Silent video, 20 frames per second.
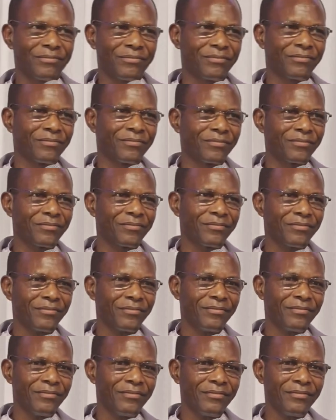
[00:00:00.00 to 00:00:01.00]

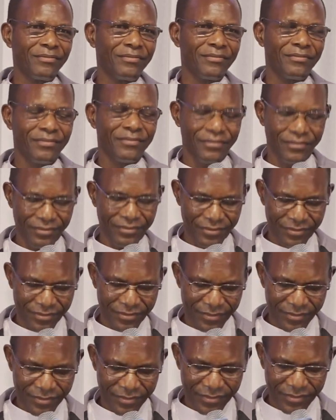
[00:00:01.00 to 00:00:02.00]

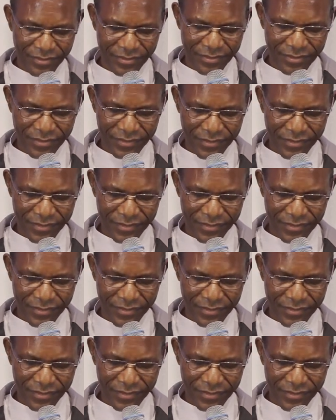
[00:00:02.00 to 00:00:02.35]
Nothing is said.